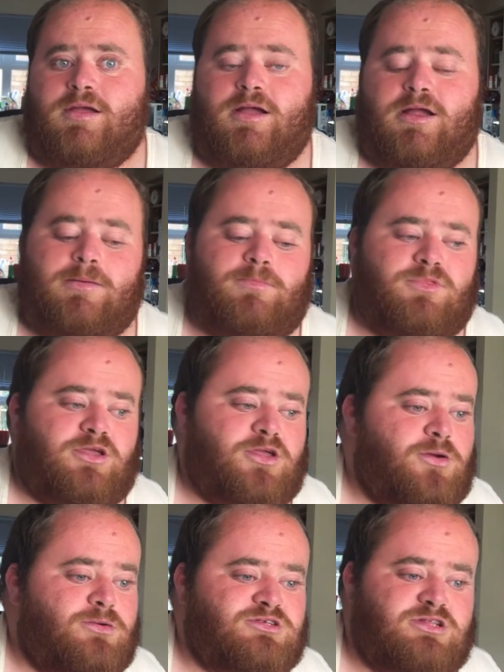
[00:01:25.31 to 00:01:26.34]
They
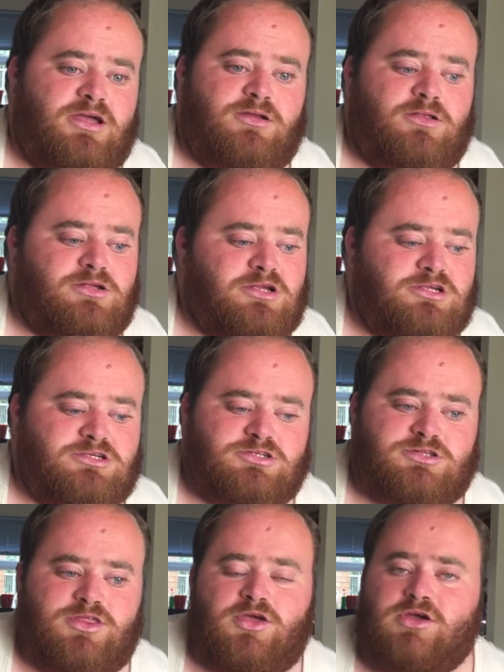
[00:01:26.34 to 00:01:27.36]
go as little as
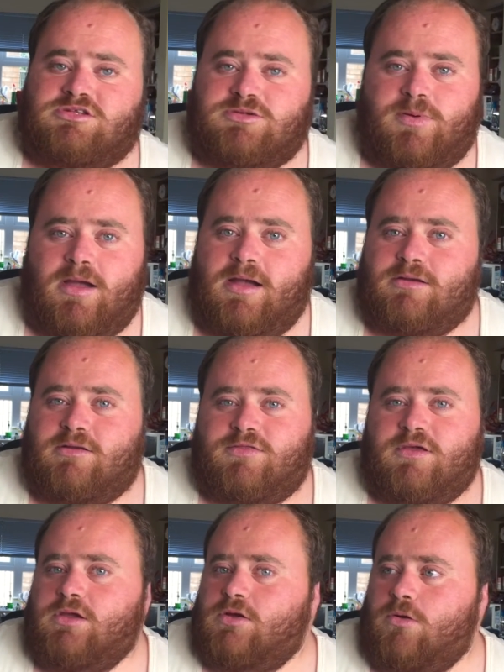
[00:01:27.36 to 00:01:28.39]
£30, I
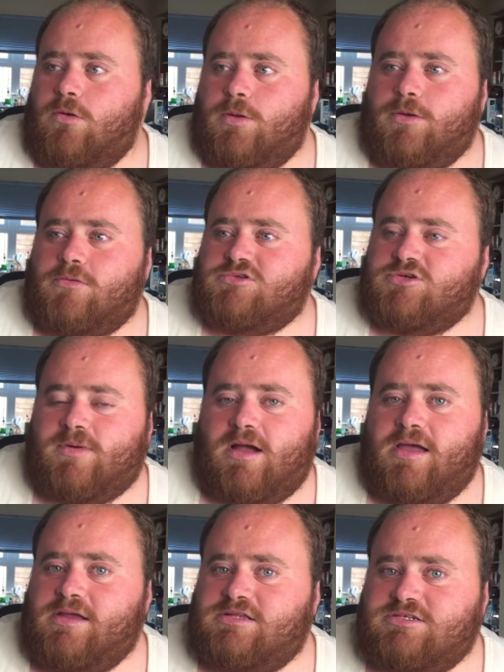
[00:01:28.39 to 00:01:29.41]
think, all the way up to
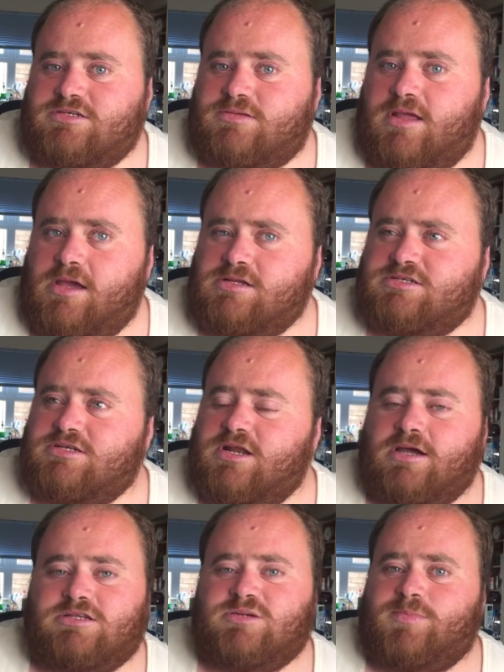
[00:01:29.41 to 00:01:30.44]
about
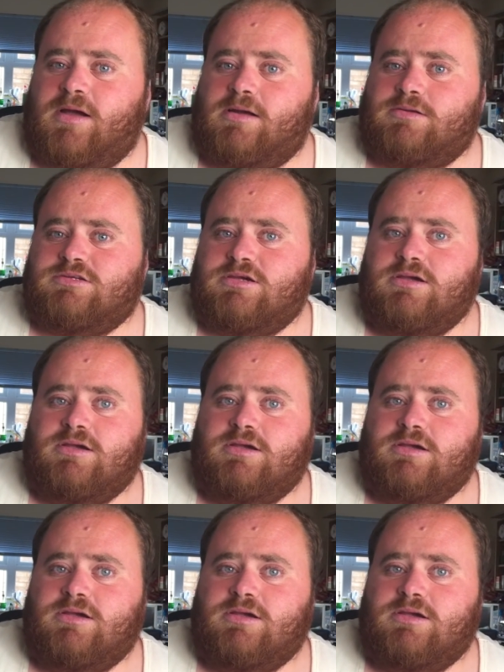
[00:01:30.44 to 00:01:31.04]
80-90 pound.